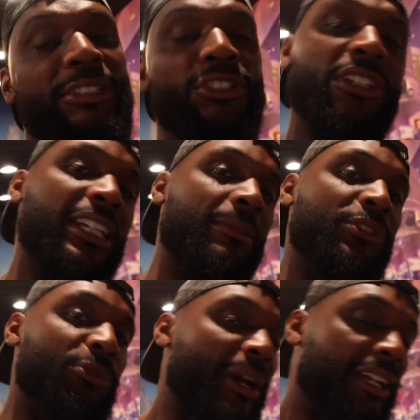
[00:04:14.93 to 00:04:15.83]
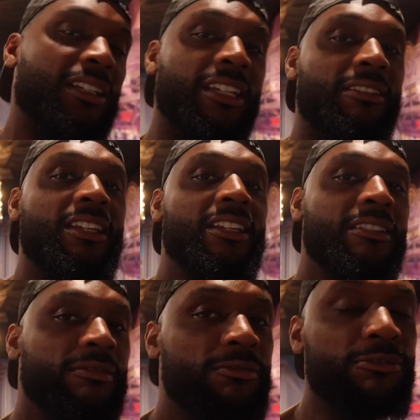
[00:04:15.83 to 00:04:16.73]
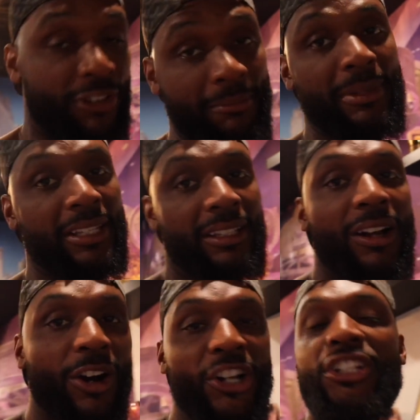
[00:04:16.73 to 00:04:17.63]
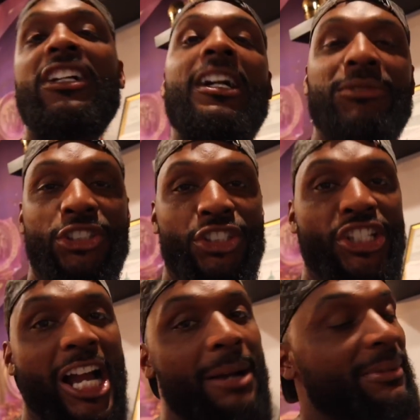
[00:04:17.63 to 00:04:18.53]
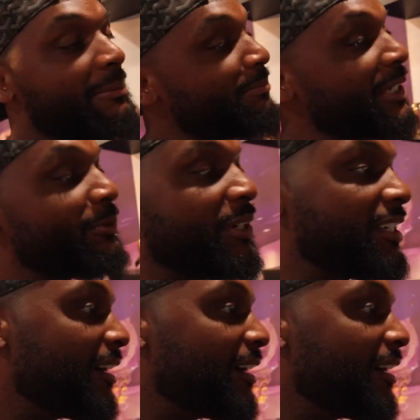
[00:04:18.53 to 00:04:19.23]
But you can get them directly from me or you can come to the shop and pick one